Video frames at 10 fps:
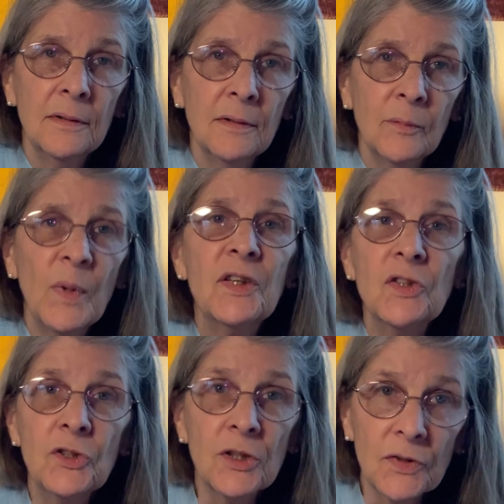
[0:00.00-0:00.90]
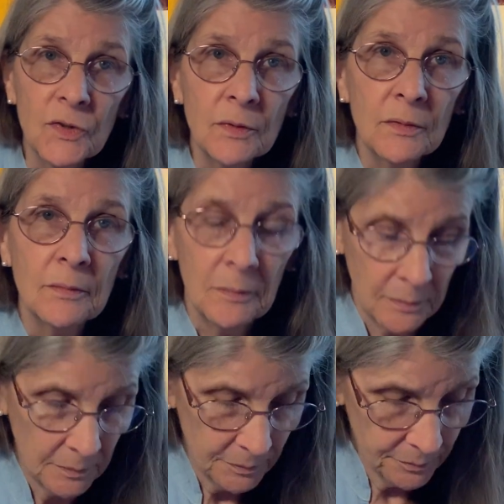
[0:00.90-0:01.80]
messages.
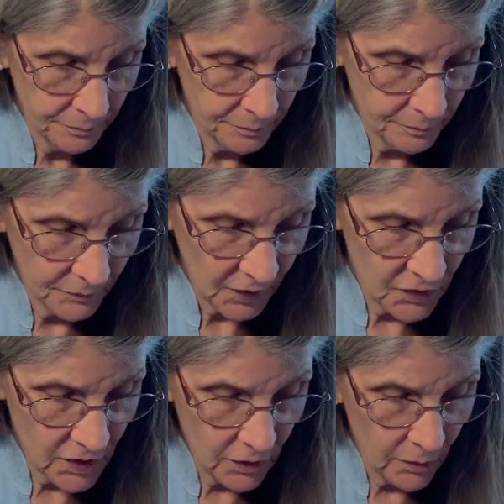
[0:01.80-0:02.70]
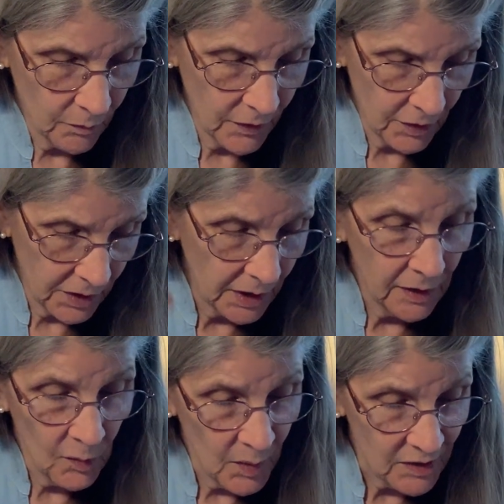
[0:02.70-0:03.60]
because they're getting
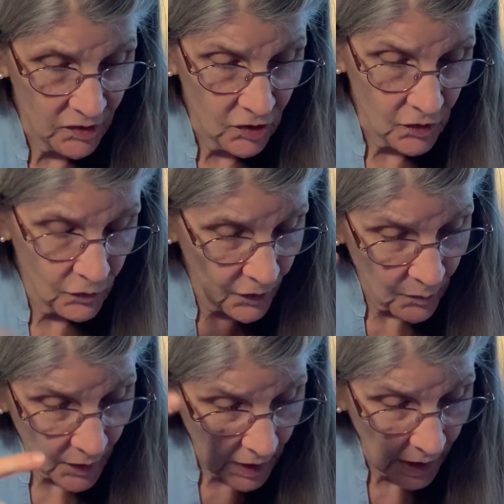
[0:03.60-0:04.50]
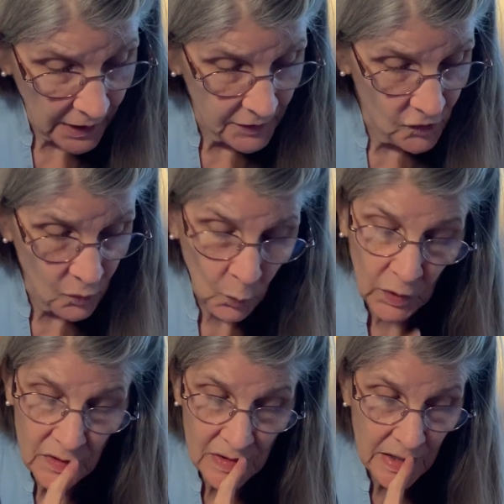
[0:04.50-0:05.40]
the messages from the guides.
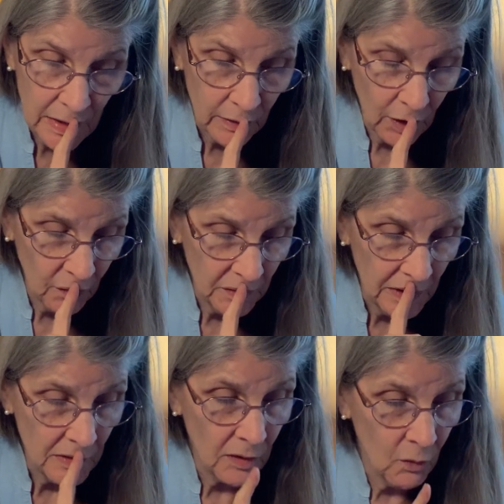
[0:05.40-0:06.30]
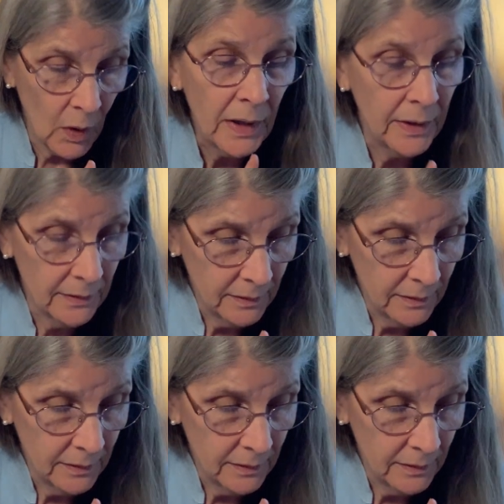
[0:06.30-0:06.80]
Once they go into the quiet,